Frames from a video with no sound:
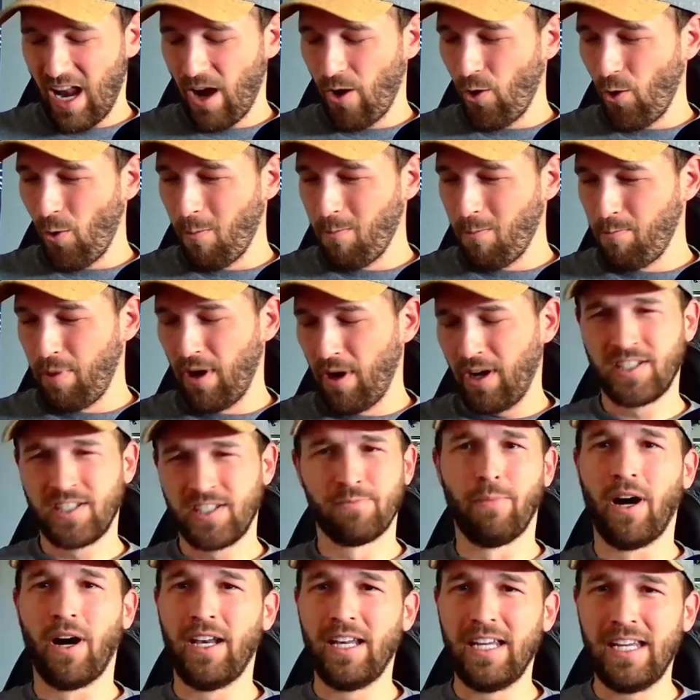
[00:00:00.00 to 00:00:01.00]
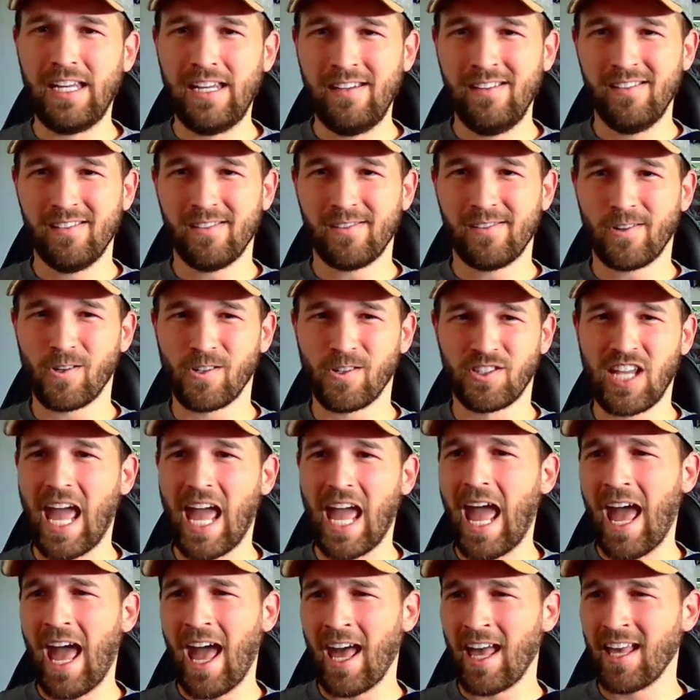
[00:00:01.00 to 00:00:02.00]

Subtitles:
don't know, Bugs Bunny or Taz.